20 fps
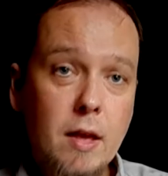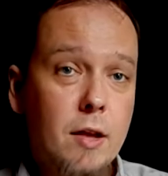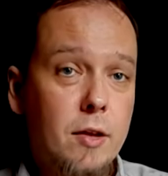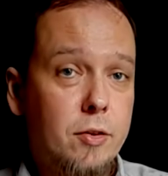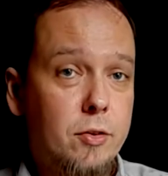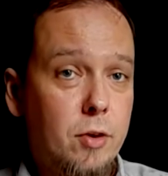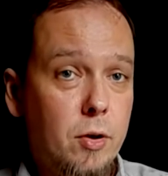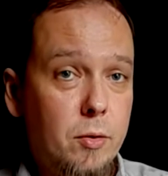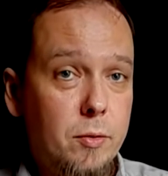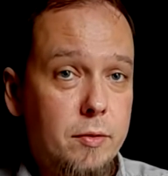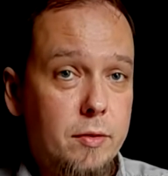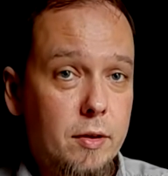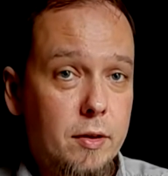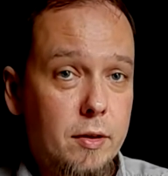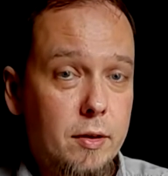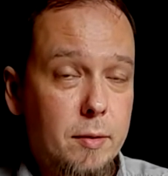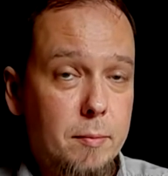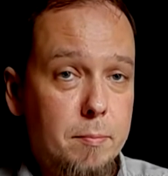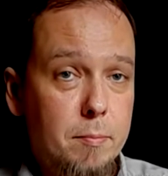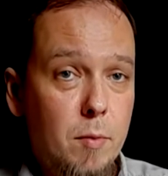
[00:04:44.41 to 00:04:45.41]
So
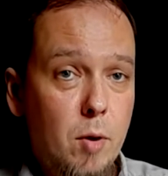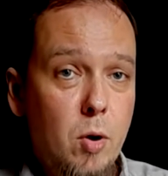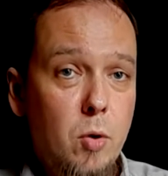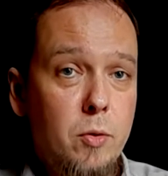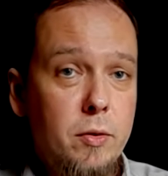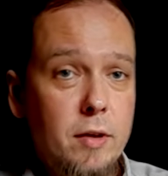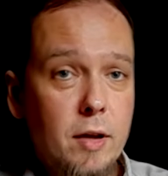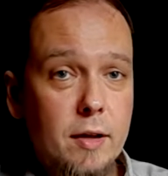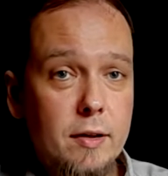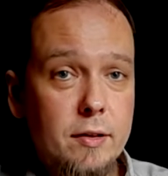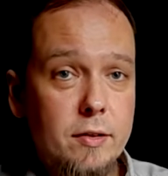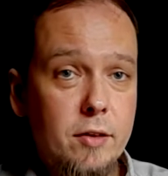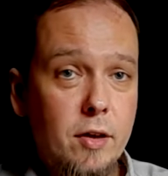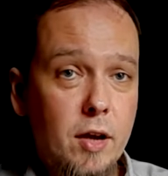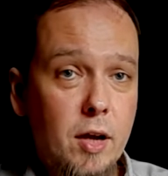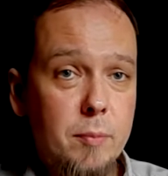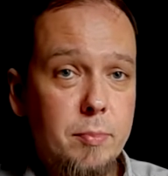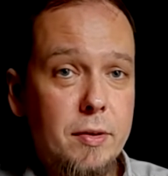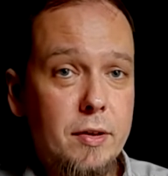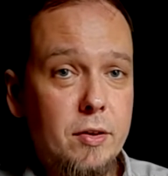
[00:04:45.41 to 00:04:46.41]
the mode on
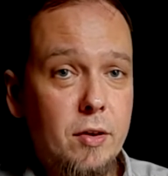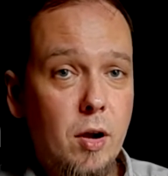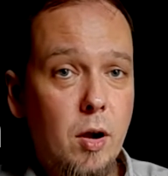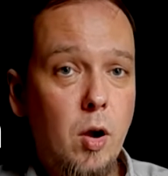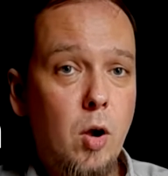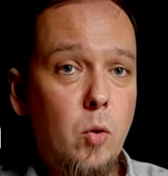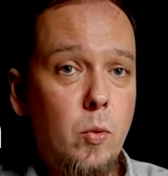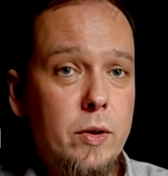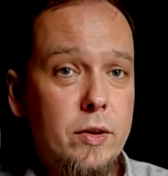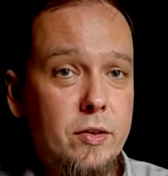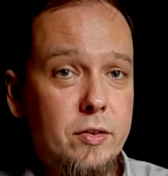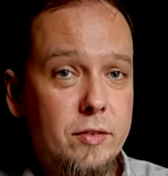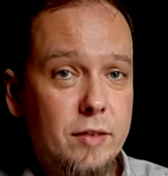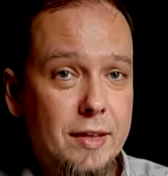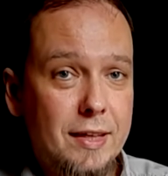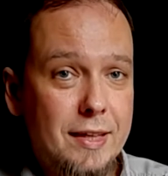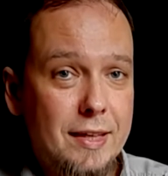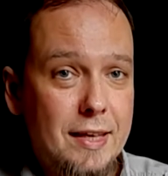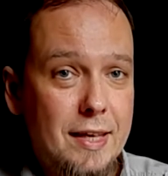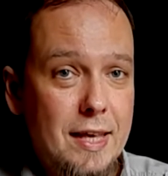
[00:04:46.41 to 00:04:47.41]
top is always the
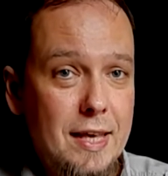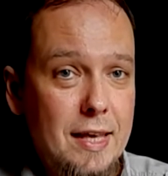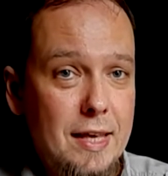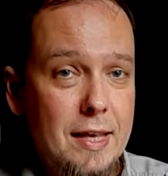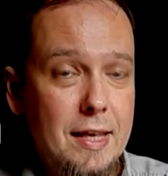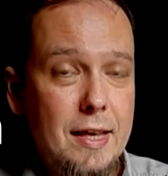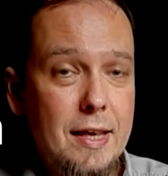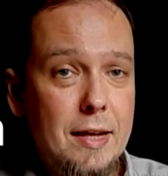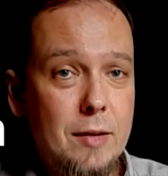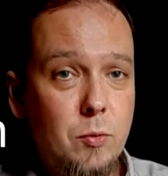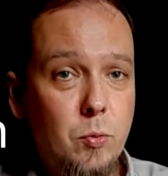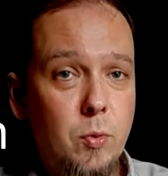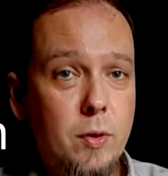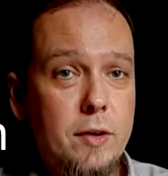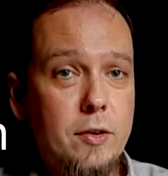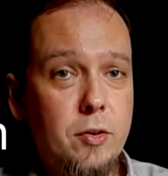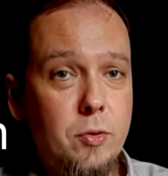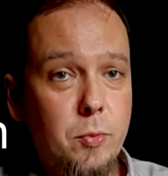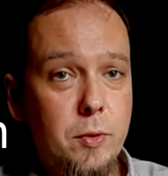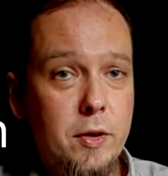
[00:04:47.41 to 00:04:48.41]
key in
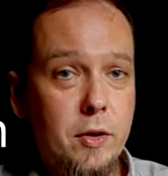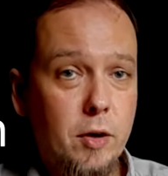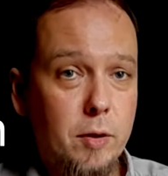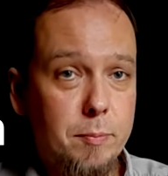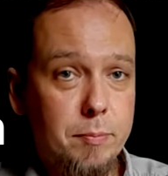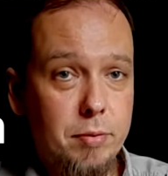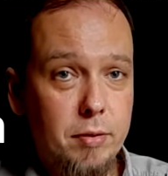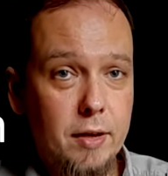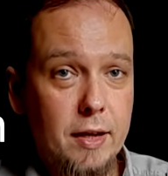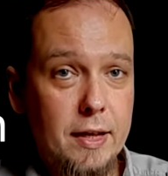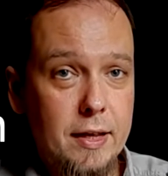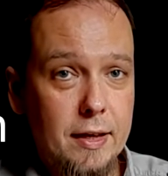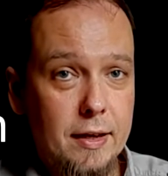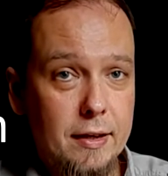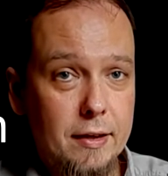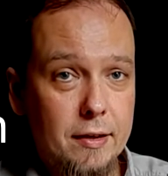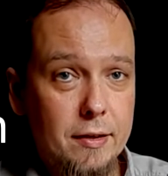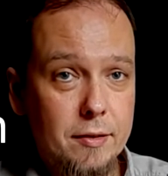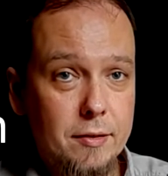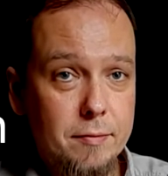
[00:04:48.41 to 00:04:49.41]
which we are
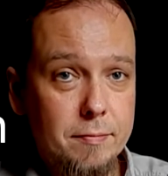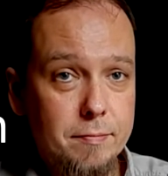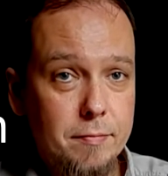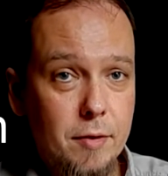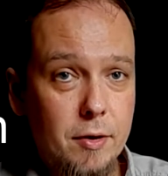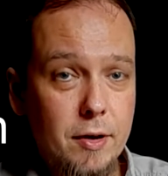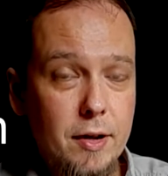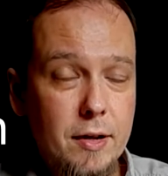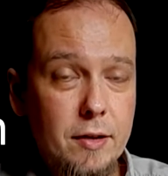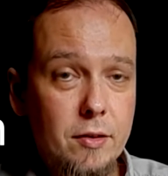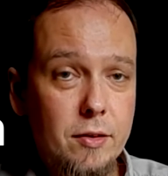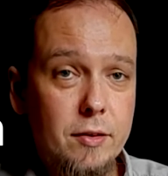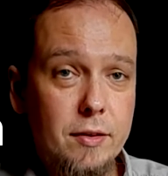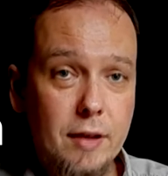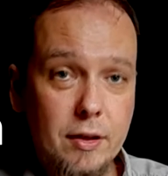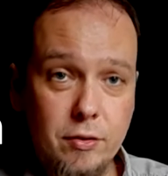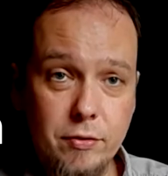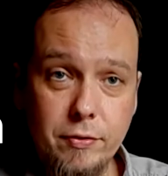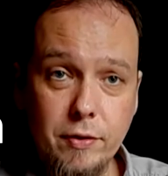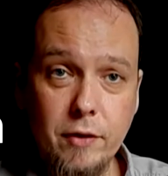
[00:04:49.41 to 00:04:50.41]
playing. All right,
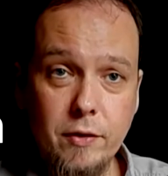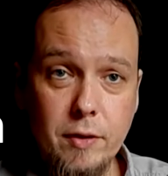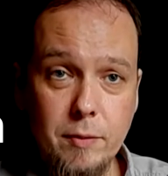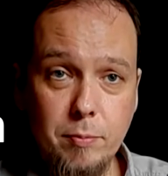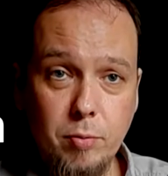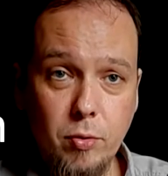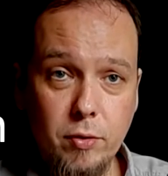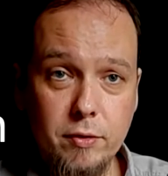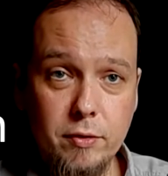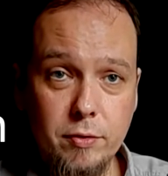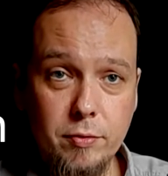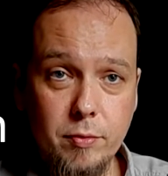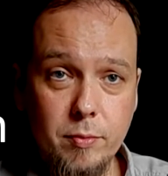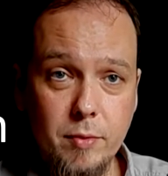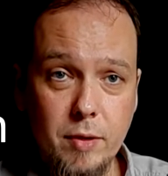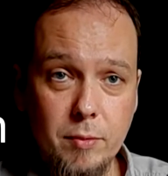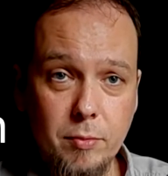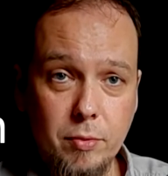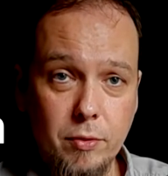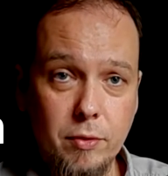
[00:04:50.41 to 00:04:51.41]
that's very important to
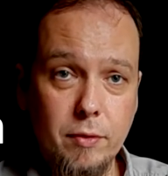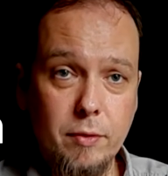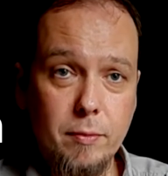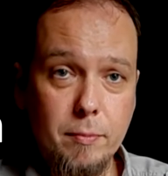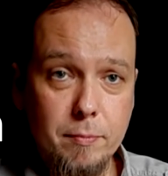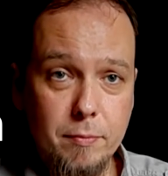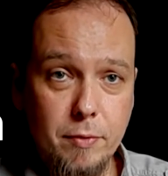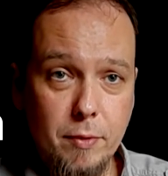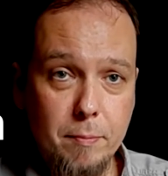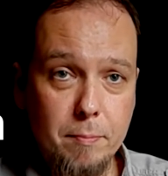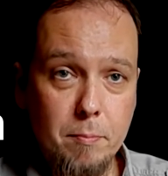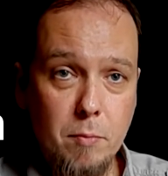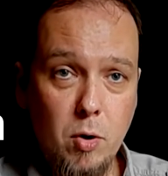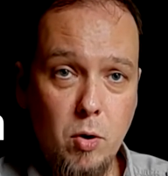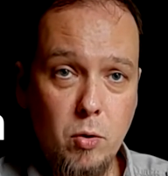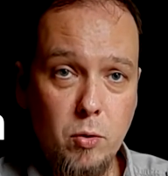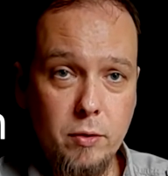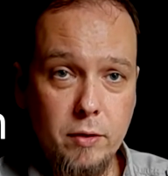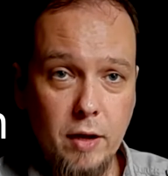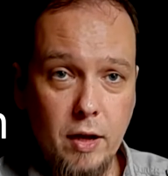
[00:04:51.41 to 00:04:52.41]
remember. The
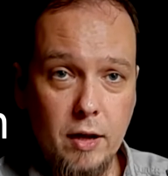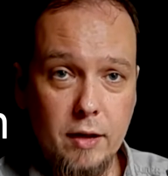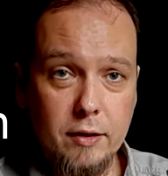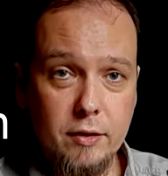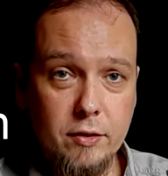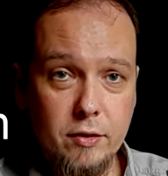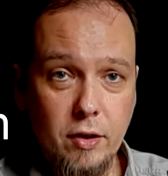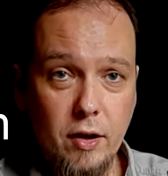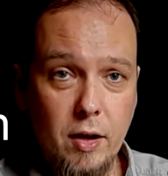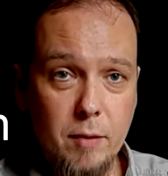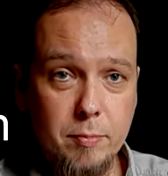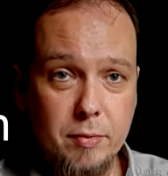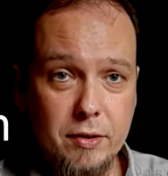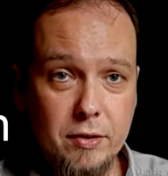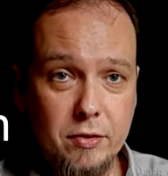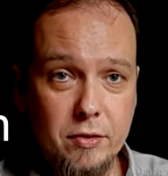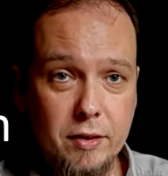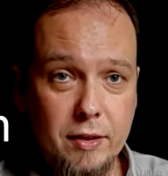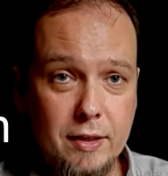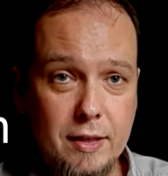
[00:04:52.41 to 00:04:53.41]
mode on top
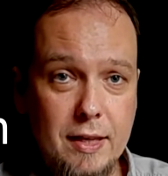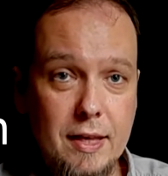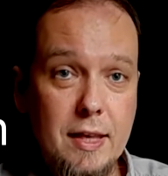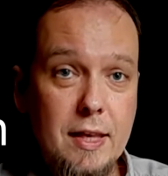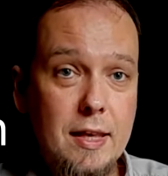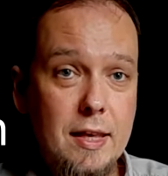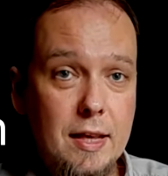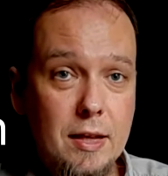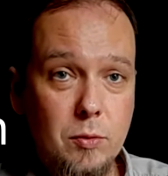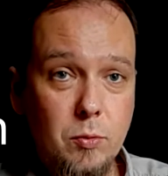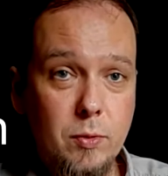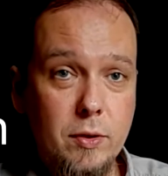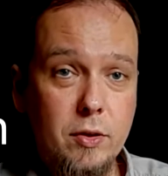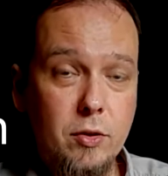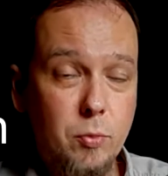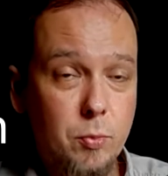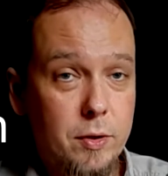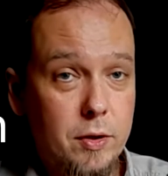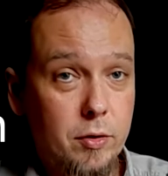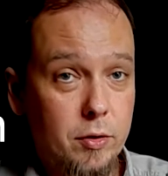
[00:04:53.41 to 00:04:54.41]
is the key in
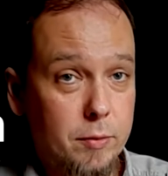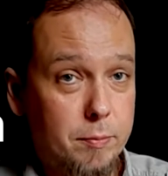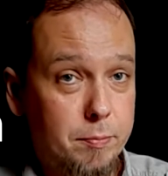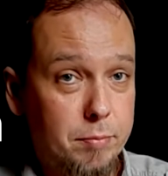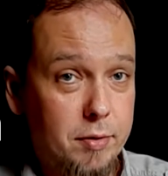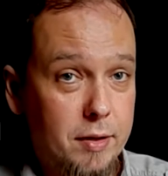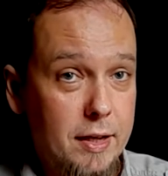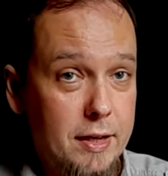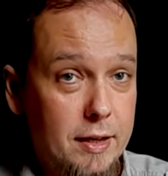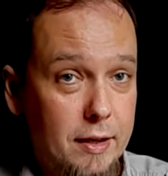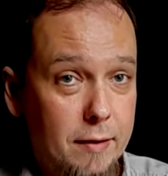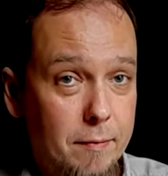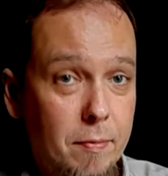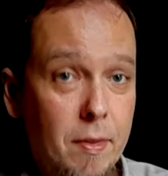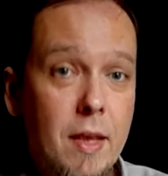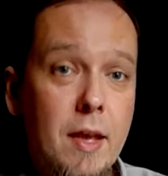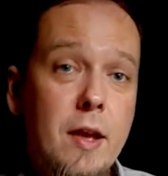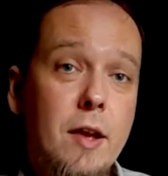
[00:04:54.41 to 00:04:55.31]
which we are playing.